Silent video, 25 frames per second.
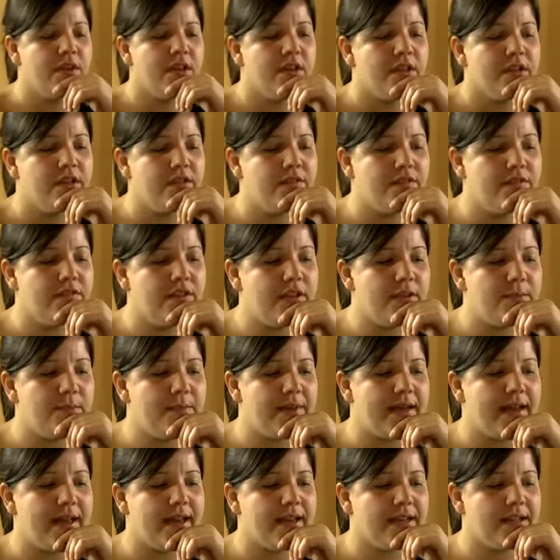the
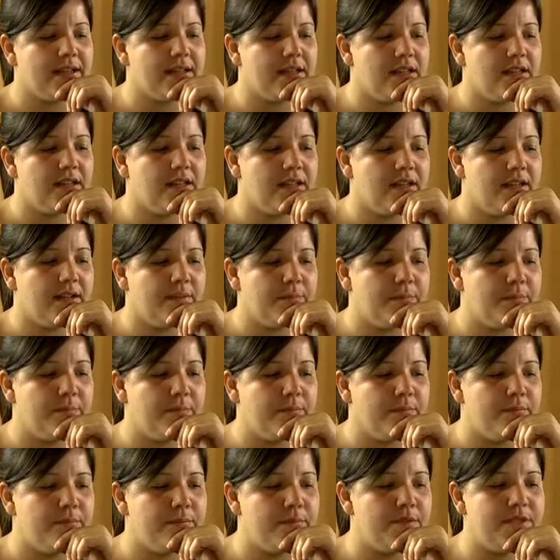feedback
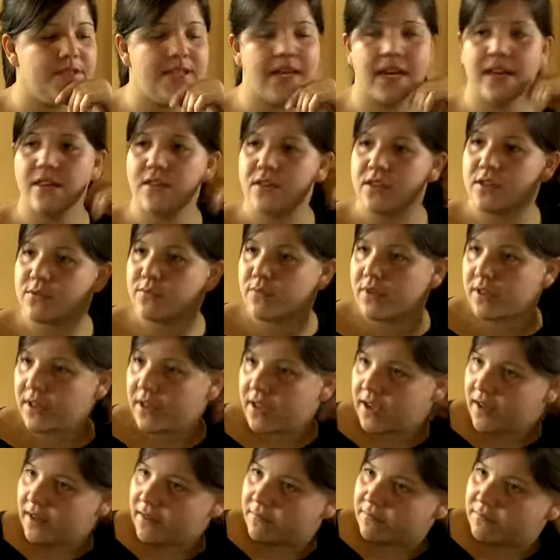stages were
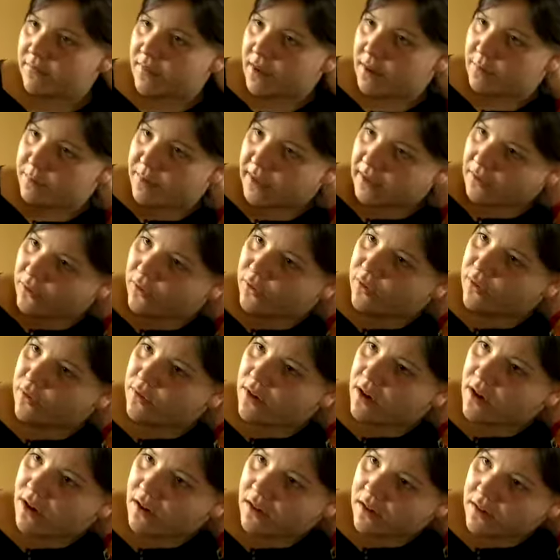not a bit too
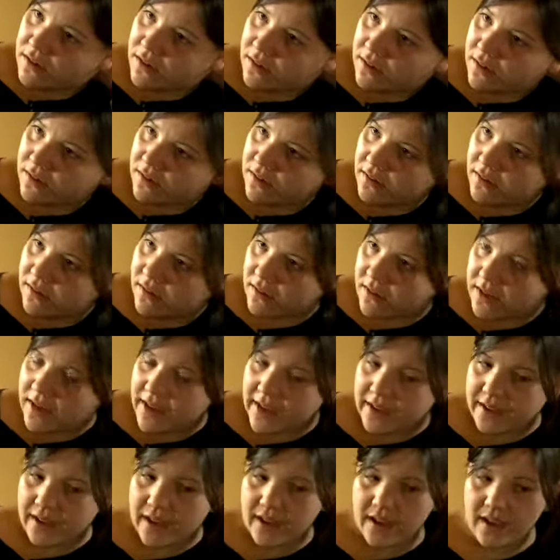long.
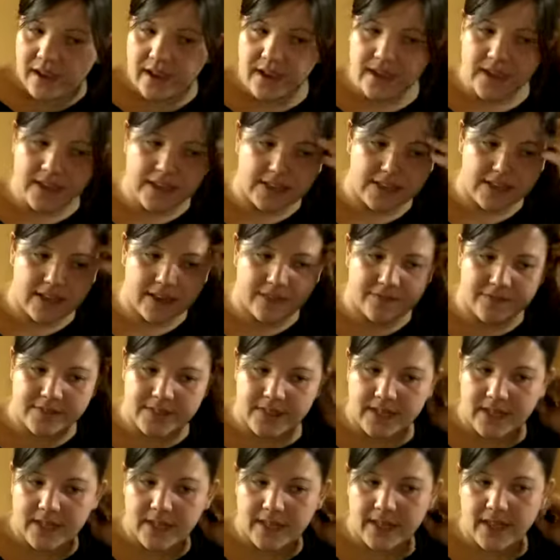Like, as I've
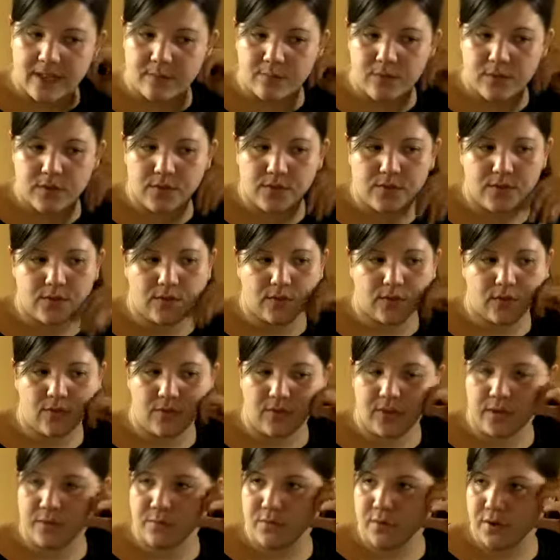said, I'm used to
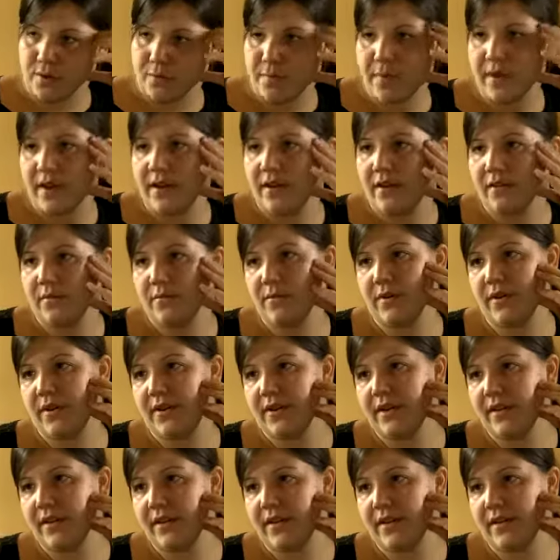doing more pair
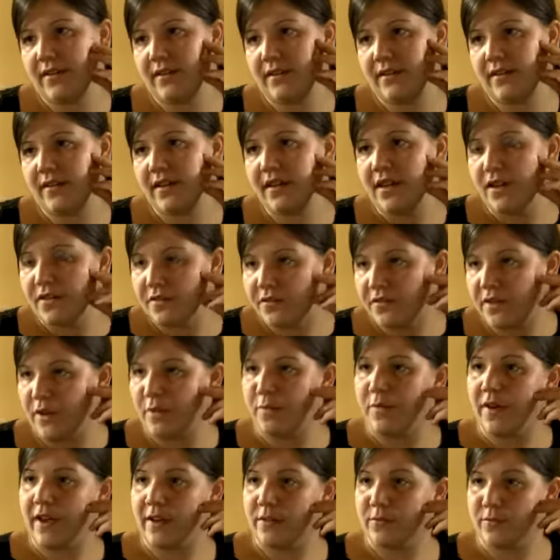work, and
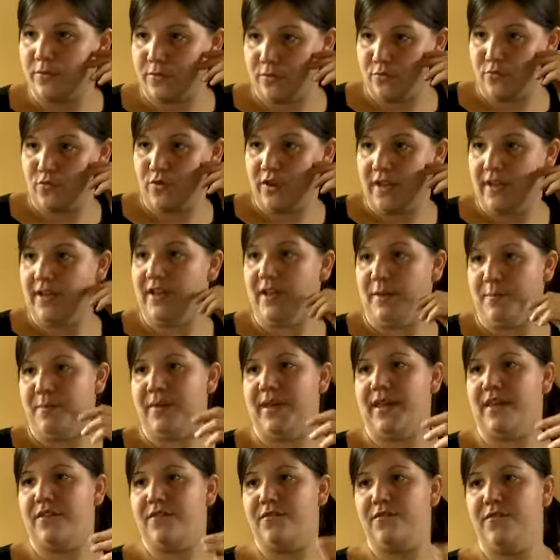feedback would really
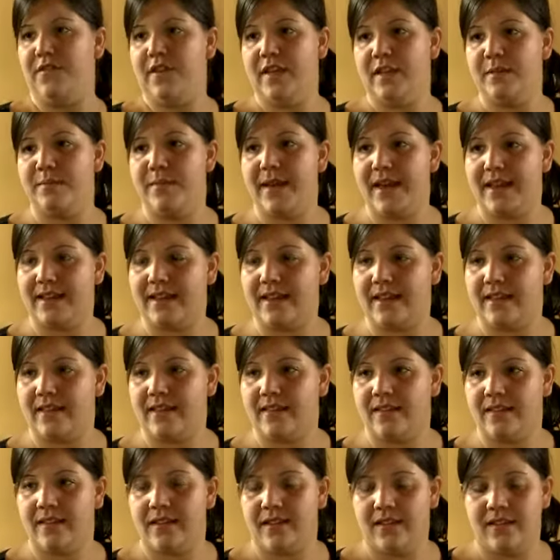be feedback
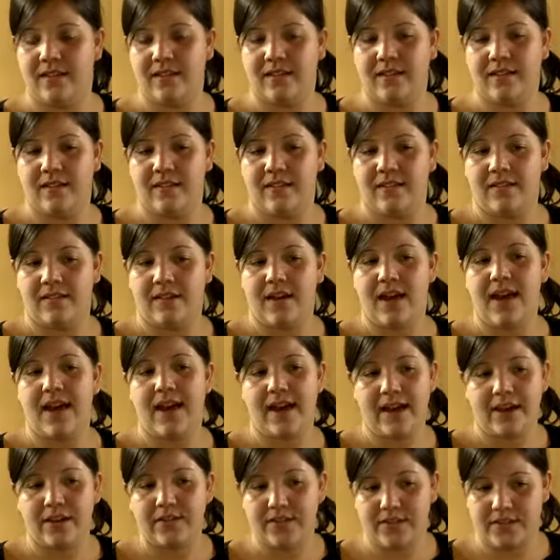that
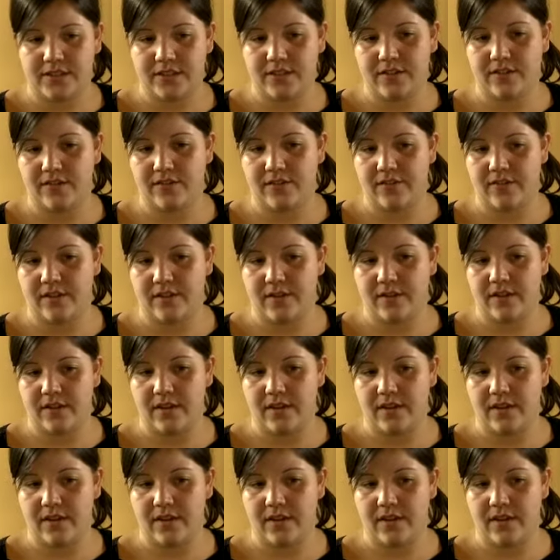I consider